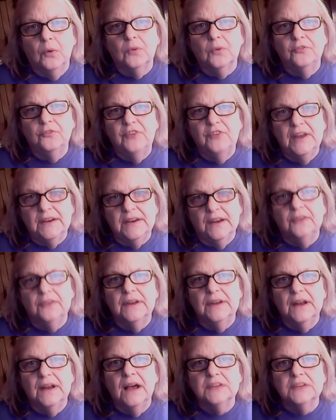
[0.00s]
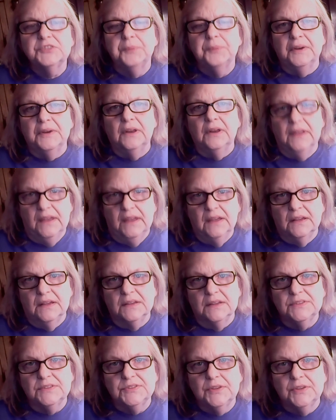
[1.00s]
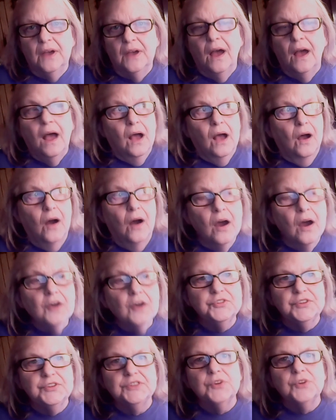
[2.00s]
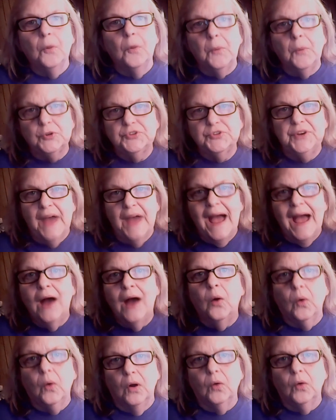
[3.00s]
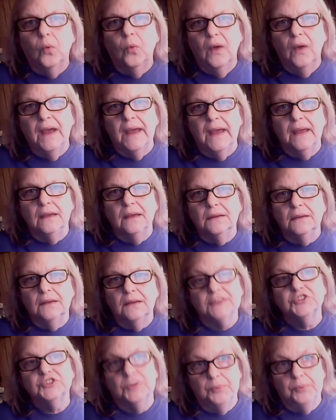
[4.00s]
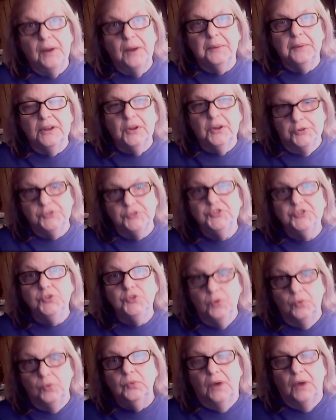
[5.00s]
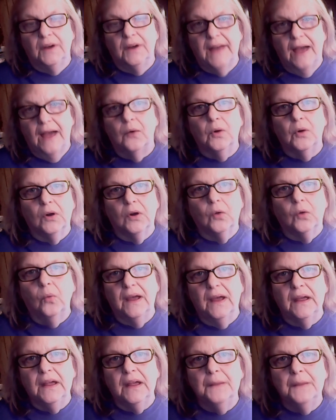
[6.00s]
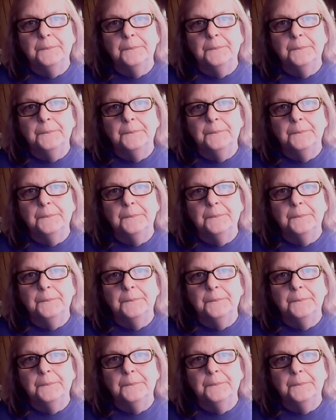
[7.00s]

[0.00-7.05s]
veterinarian hospital is. Ours is almost an hour away actually probably close to an hour away.